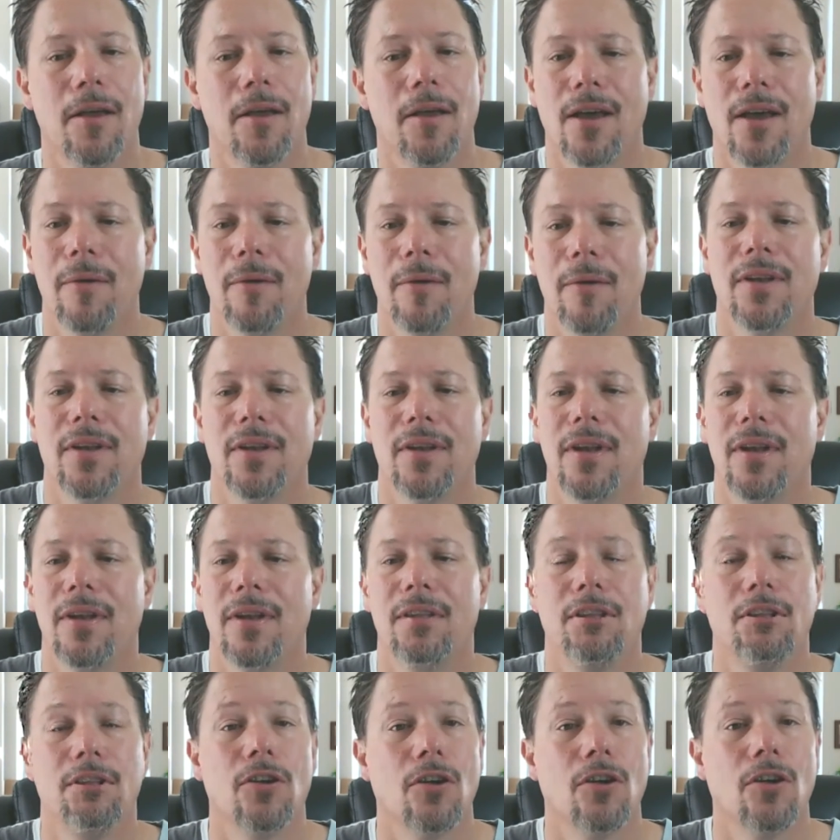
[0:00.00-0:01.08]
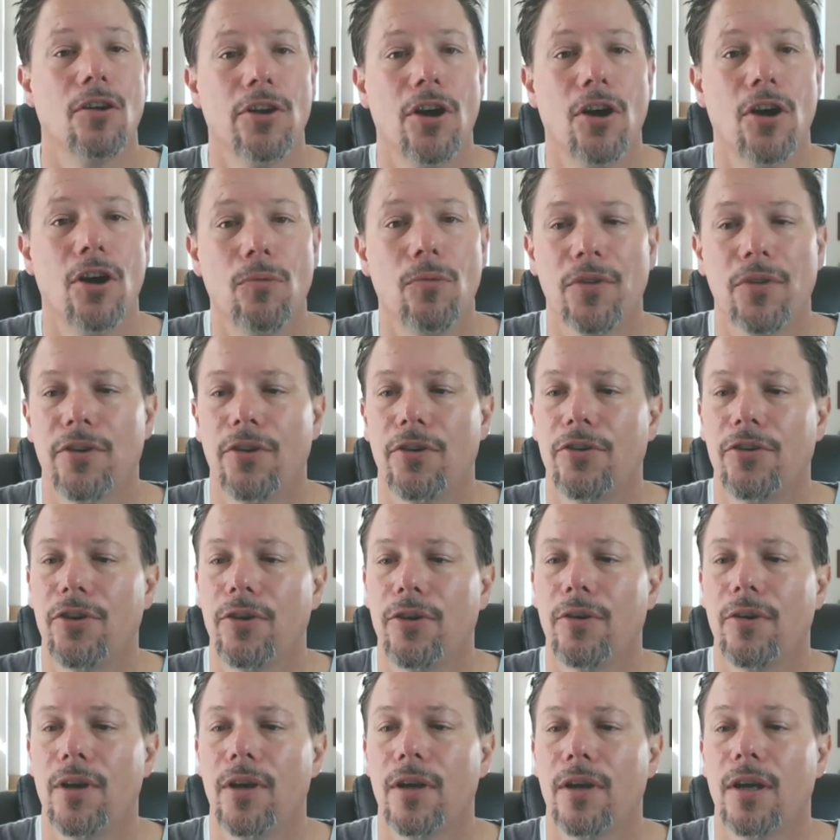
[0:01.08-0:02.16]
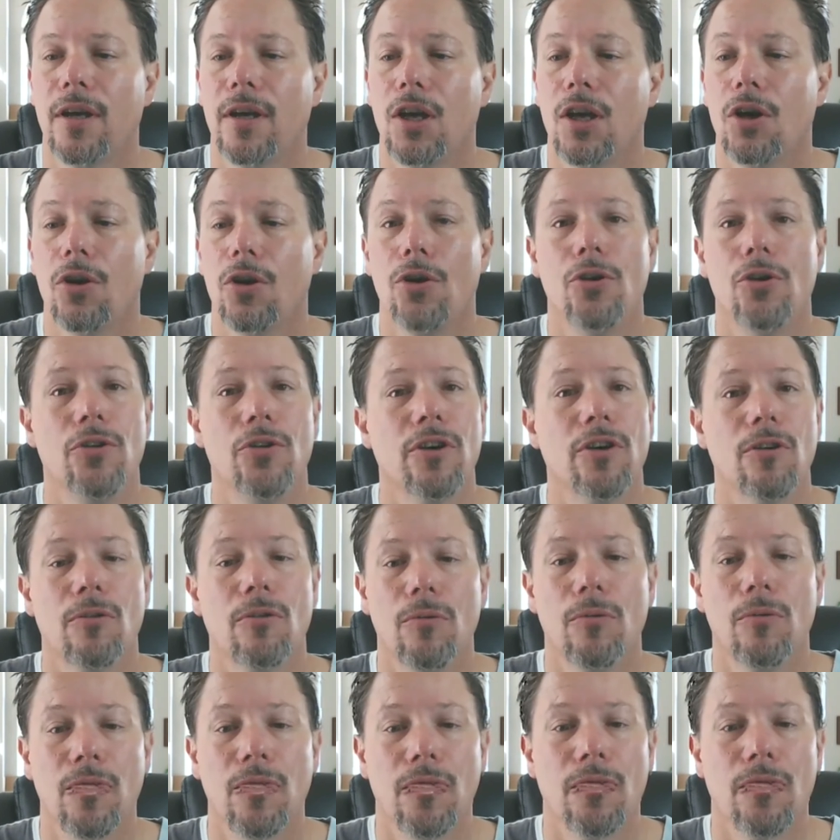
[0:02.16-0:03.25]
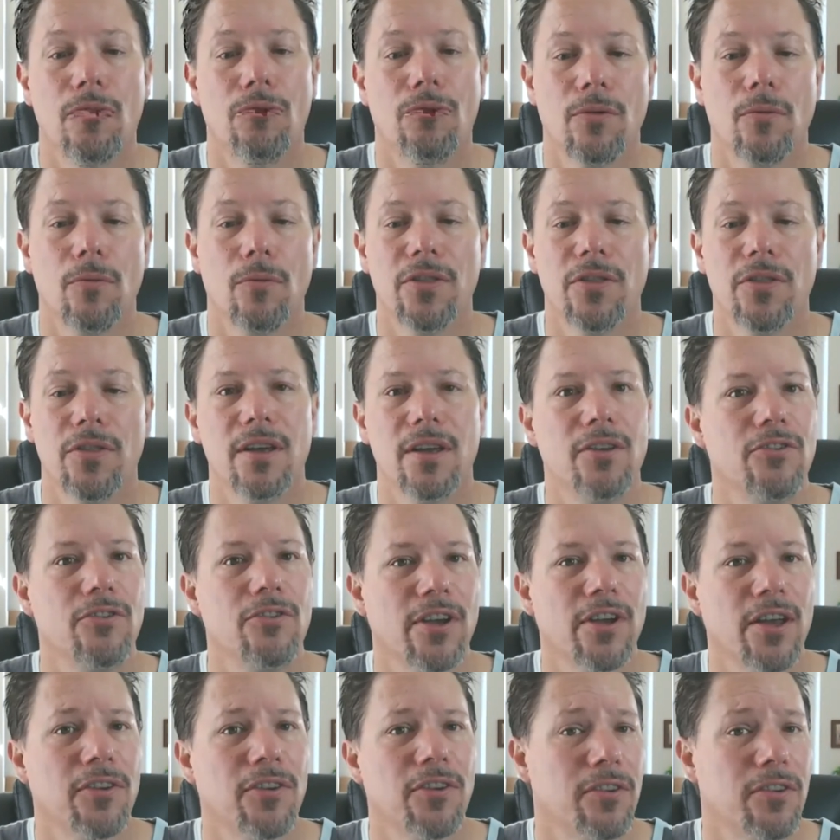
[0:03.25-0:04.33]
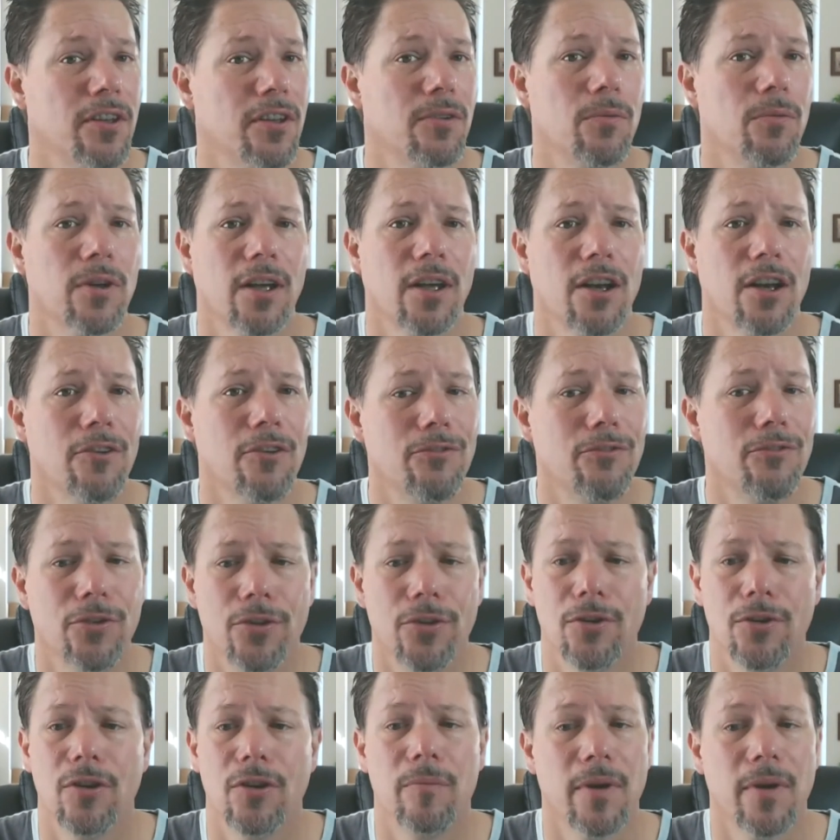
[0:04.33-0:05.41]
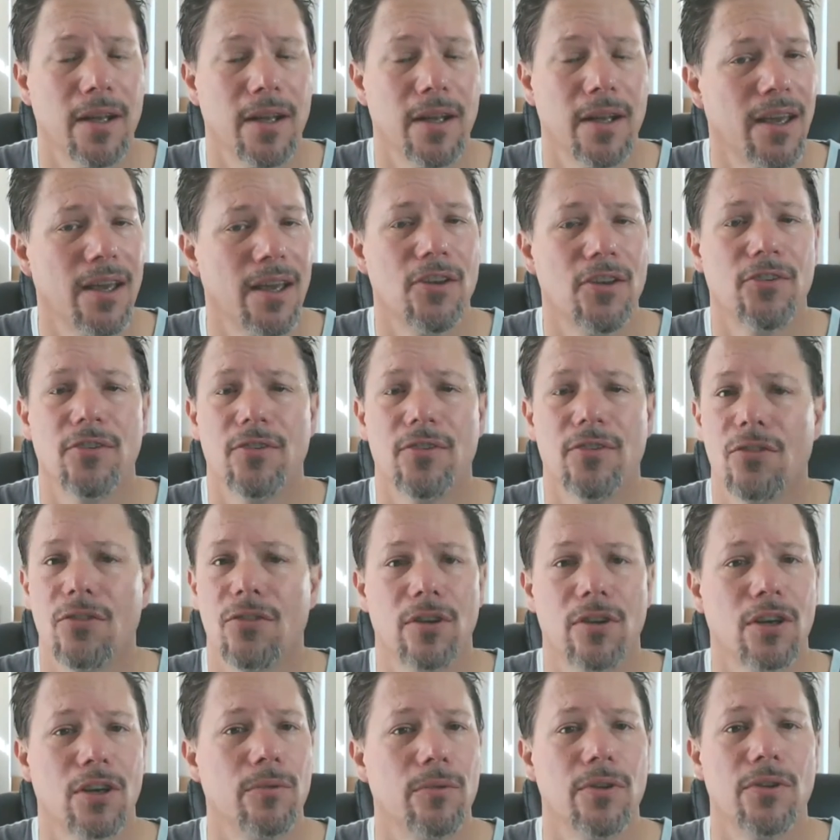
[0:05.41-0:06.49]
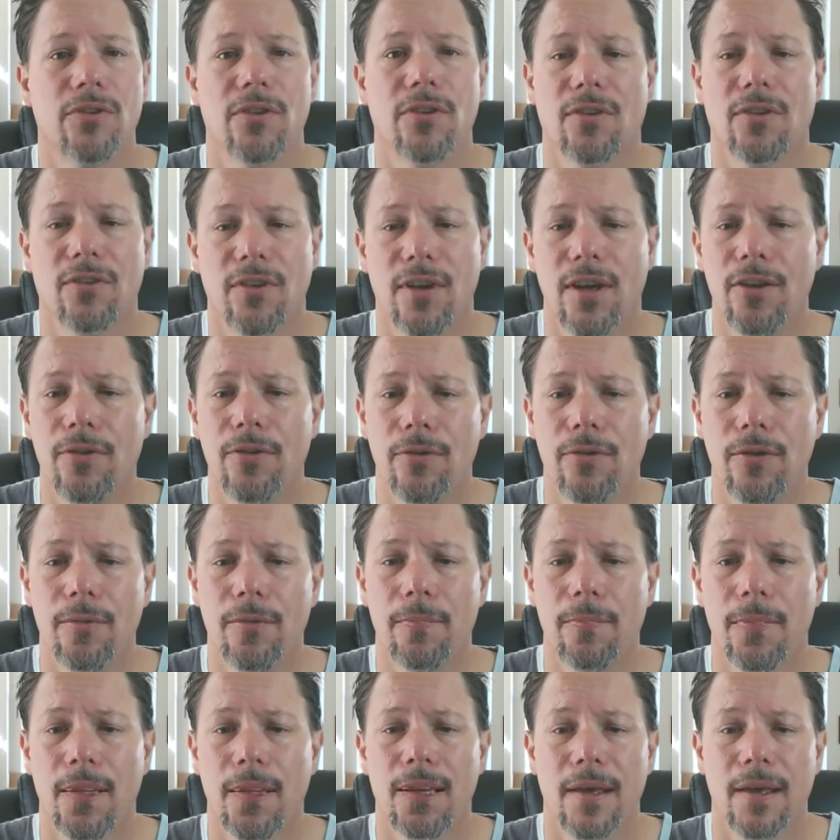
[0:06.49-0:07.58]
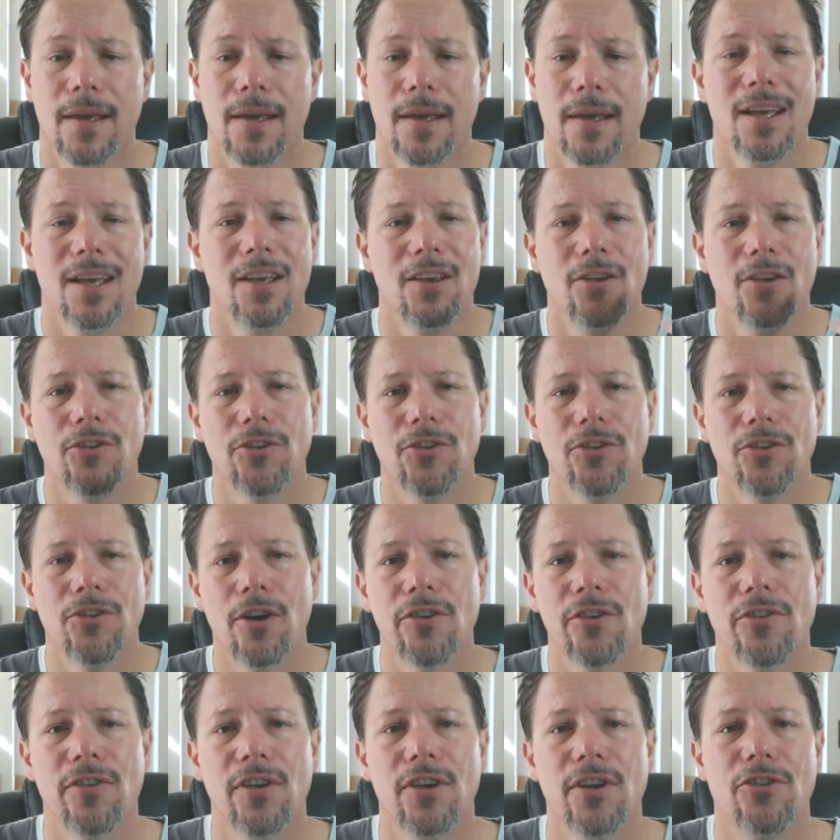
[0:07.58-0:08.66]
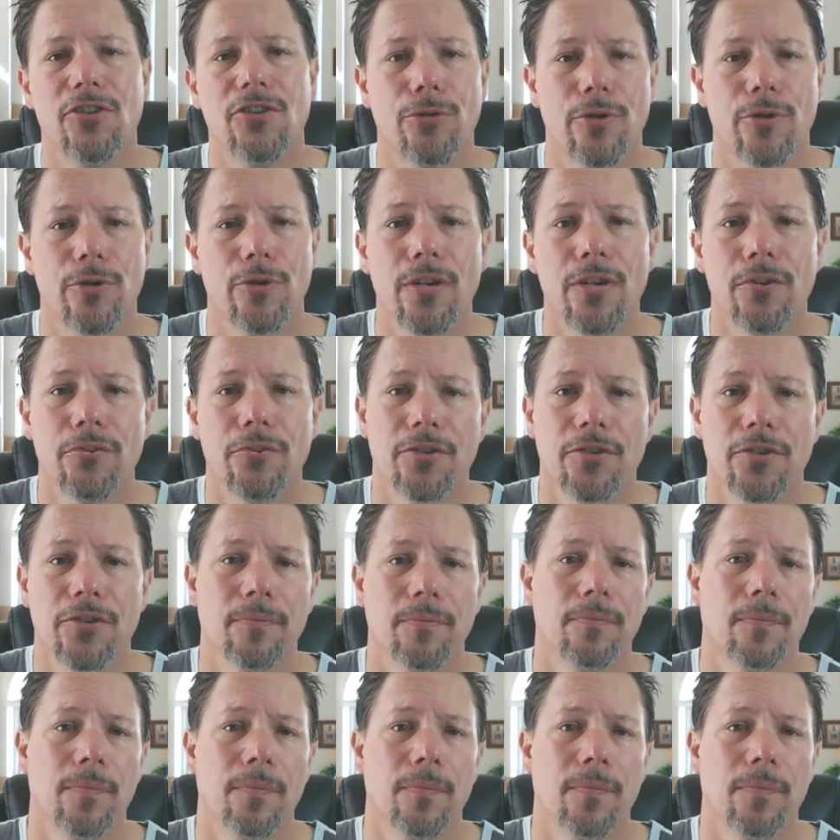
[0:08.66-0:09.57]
time of day, you know, note what they're doing, who they're with, what they ingested, what kind of food, medications, liquids, et cetera, you'll start to see trends.